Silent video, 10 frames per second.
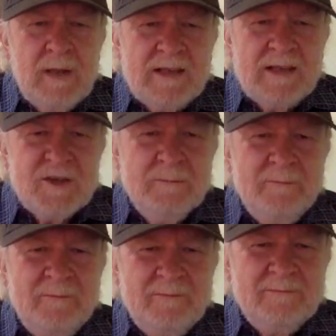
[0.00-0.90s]
my
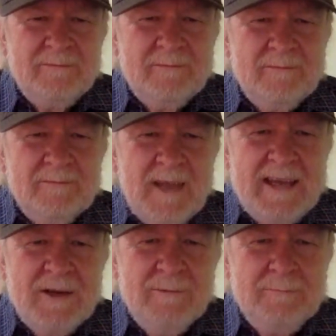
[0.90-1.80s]
pleasure.
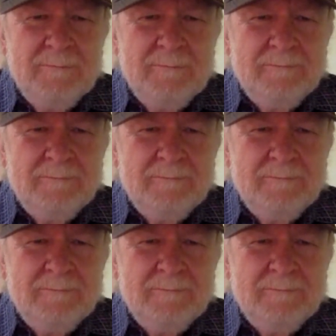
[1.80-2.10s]
Thank you.